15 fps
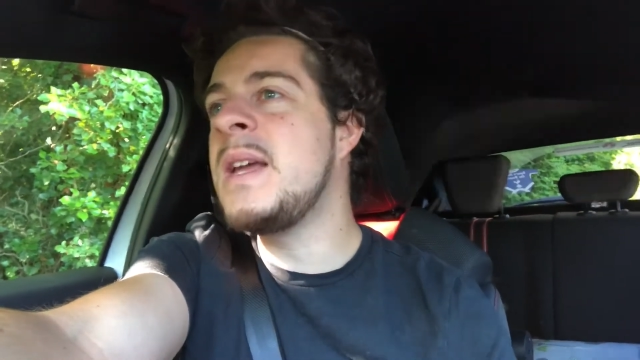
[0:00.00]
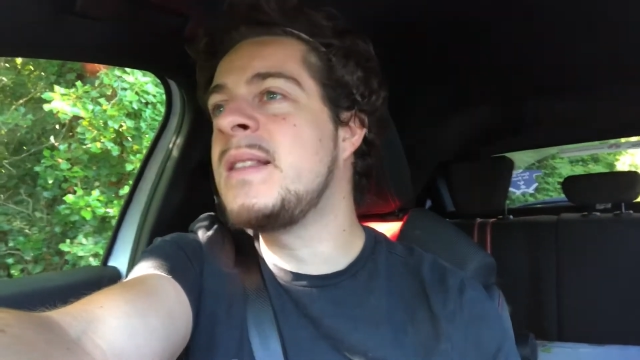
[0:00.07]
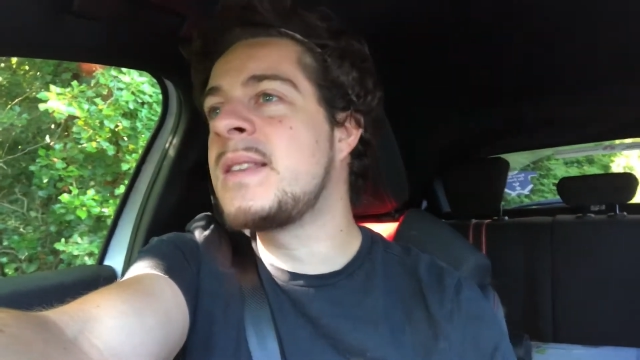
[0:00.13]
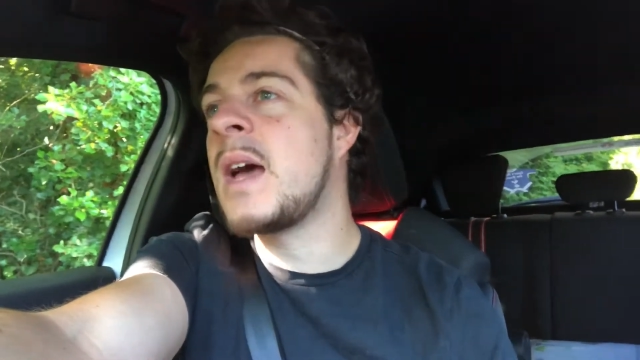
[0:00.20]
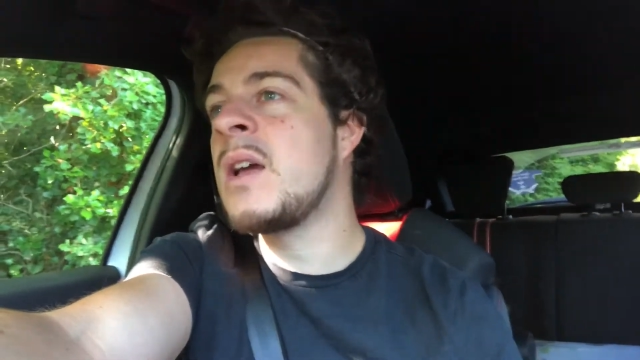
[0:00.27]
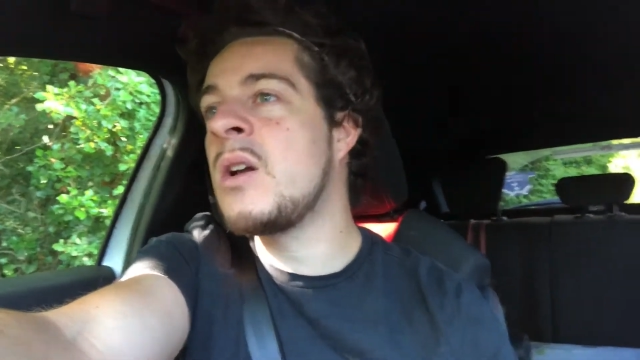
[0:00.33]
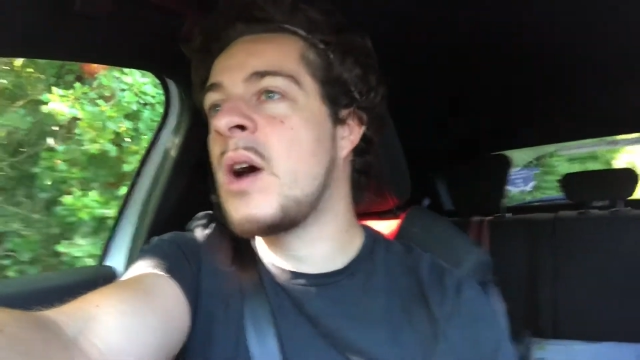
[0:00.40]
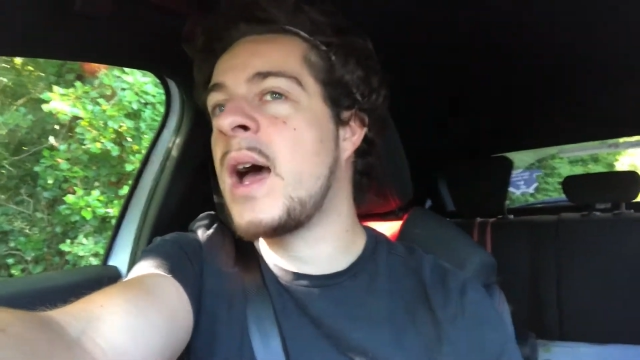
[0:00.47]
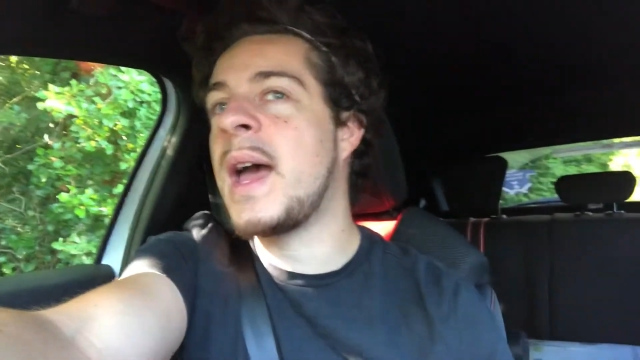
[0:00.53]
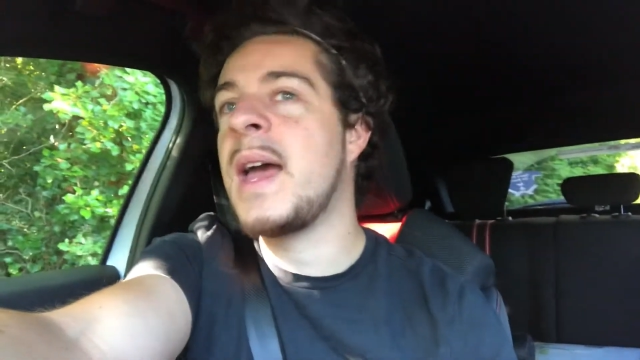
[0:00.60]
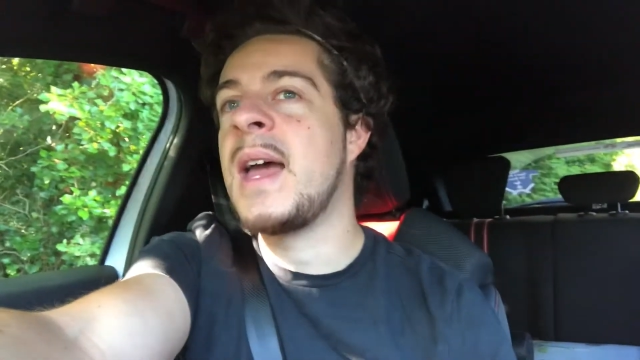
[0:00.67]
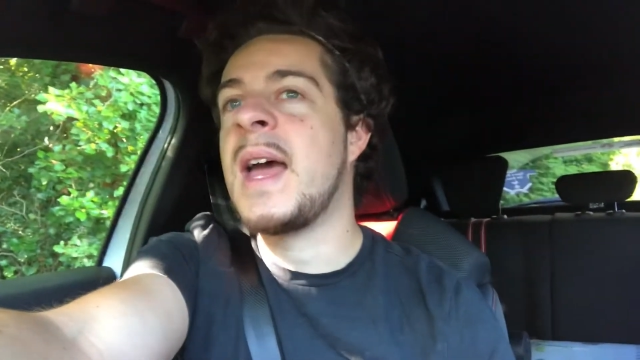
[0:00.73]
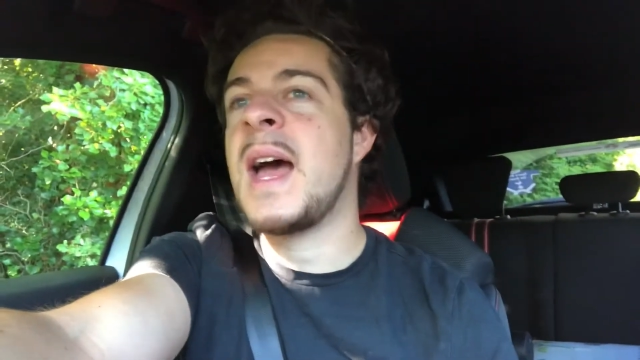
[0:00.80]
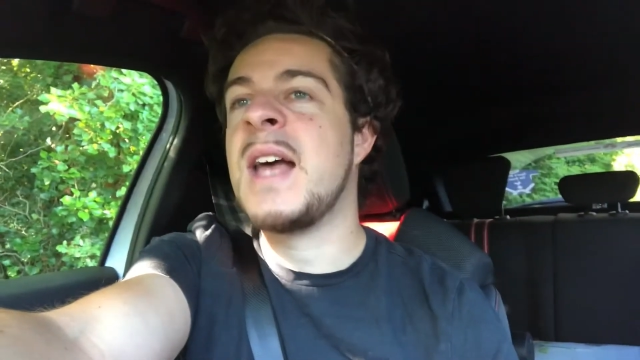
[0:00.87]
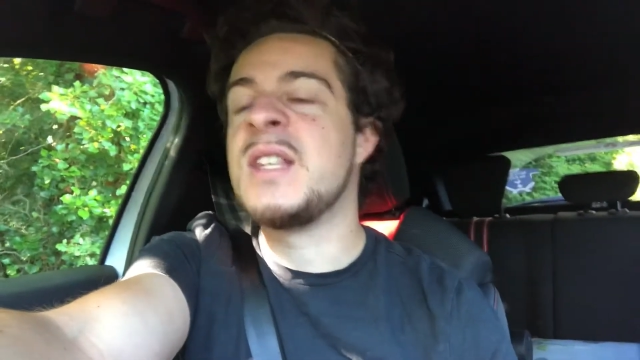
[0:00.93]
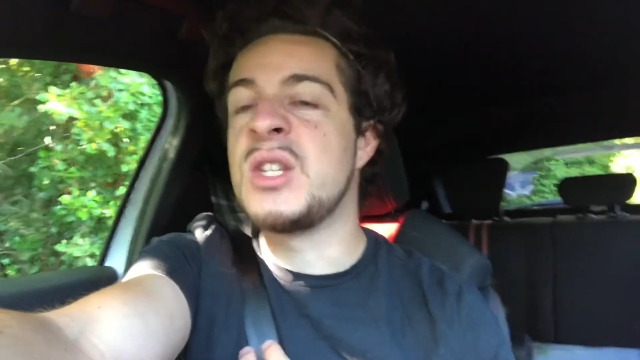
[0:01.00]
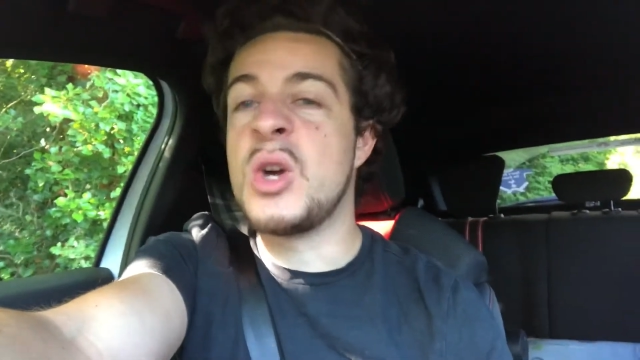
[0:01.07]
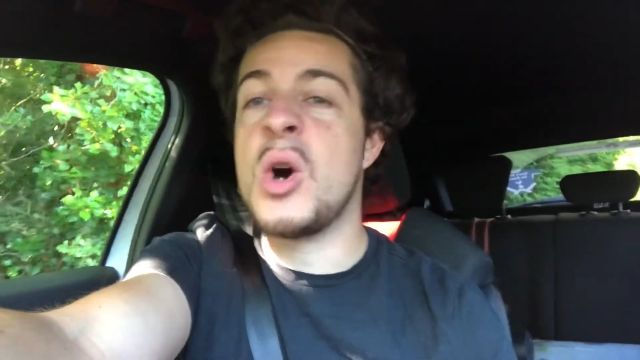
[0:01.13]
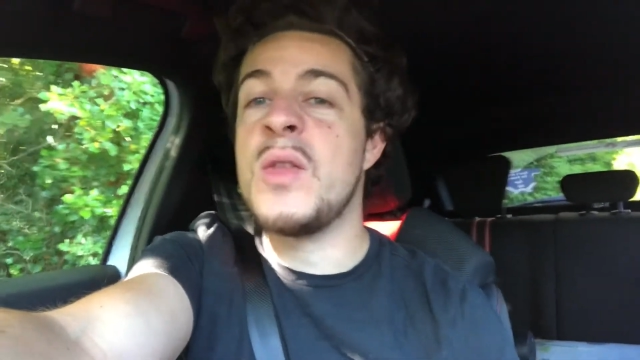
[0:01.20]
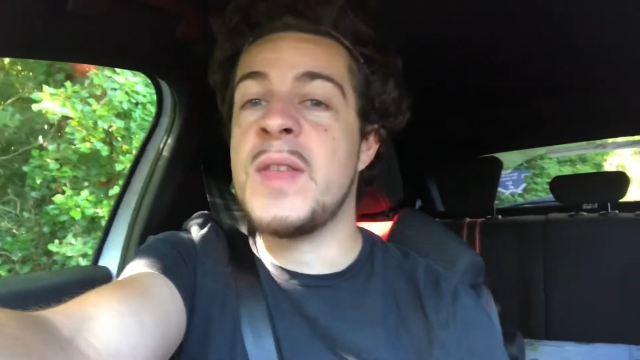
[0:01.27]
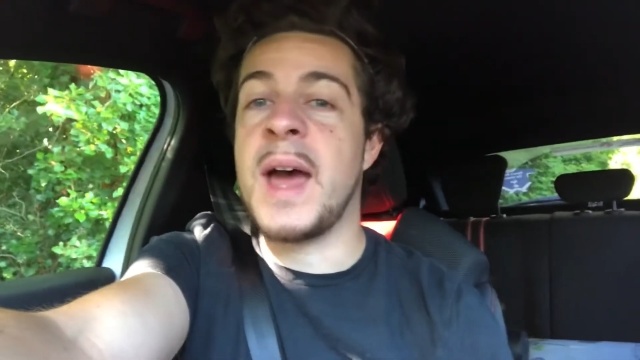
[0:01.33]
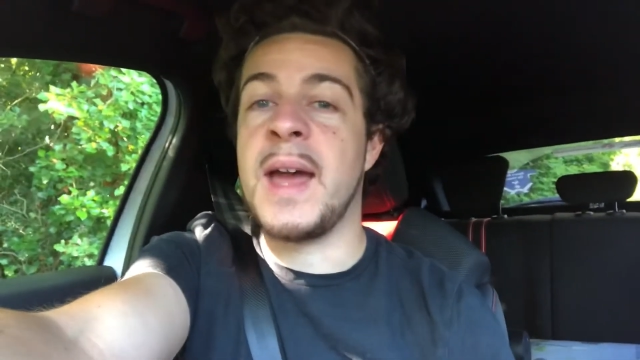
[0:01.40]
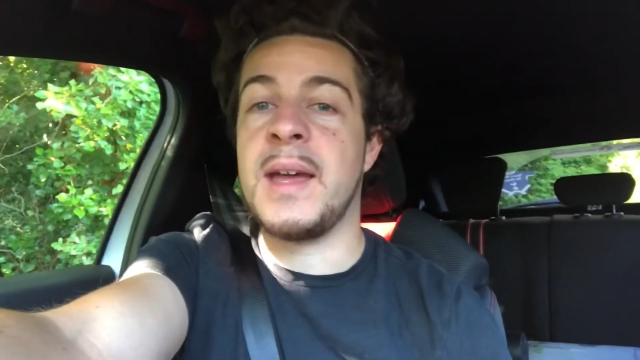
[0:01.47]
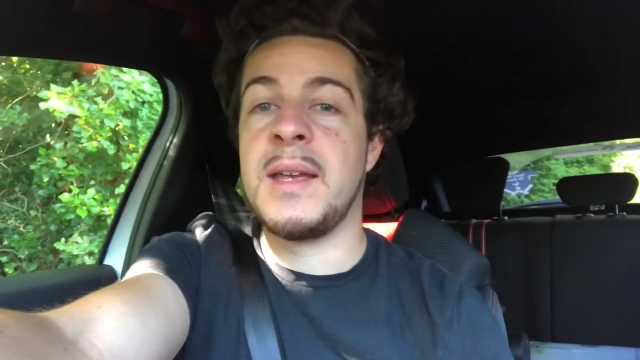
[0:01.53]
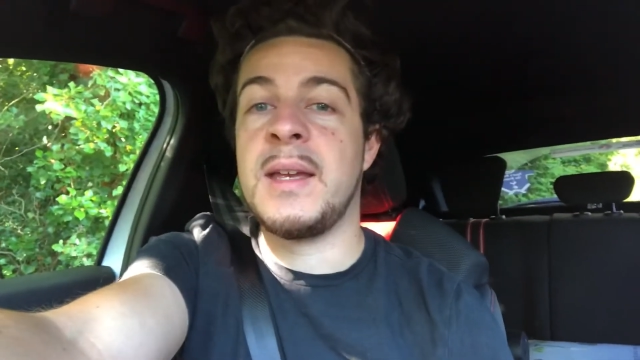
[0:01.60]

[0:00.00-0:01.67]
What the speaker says: Tanguy has got that.